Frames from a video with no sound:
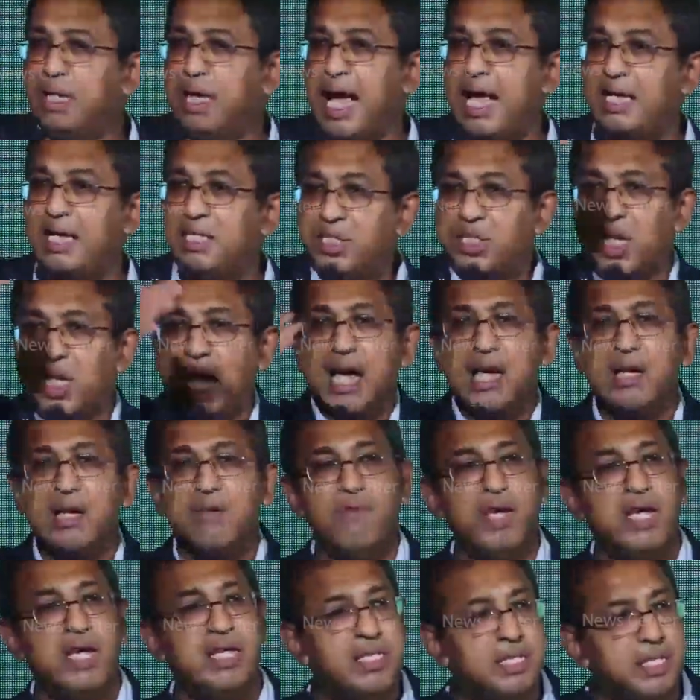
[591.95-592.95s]
and
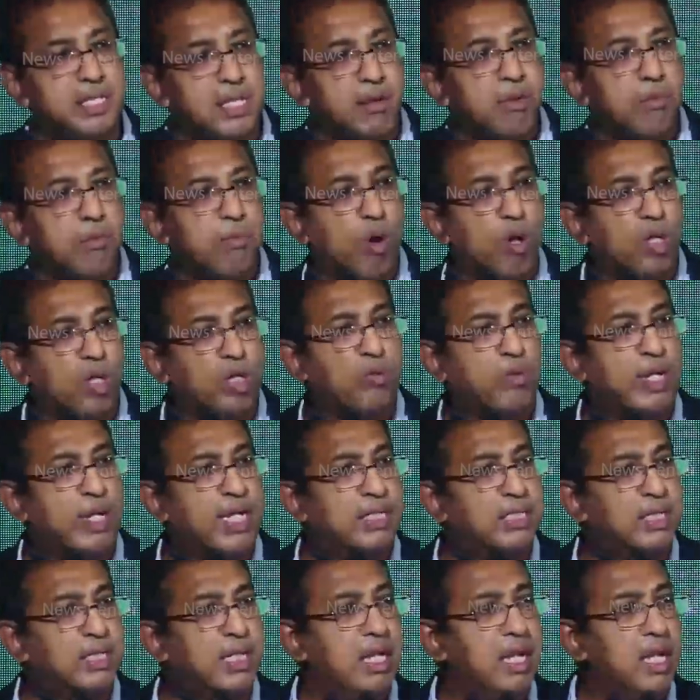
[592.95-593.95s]
sideways, both
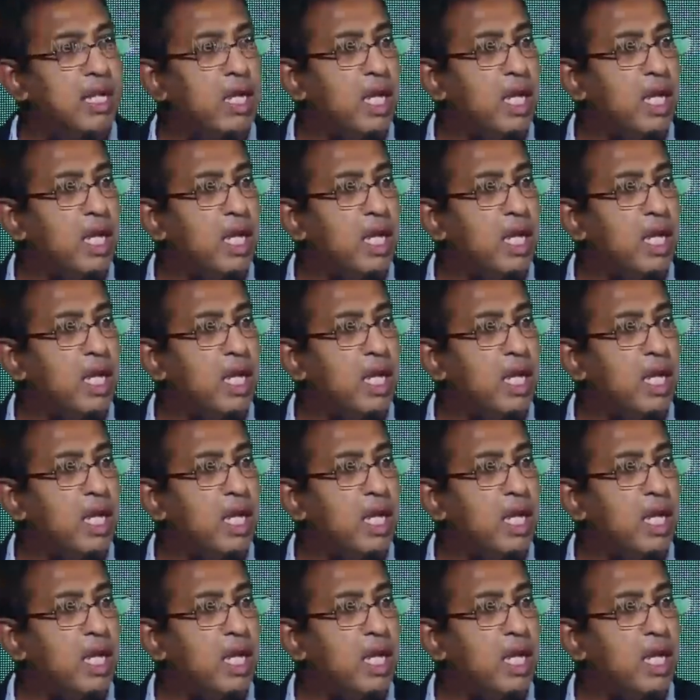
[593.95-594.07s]
ways.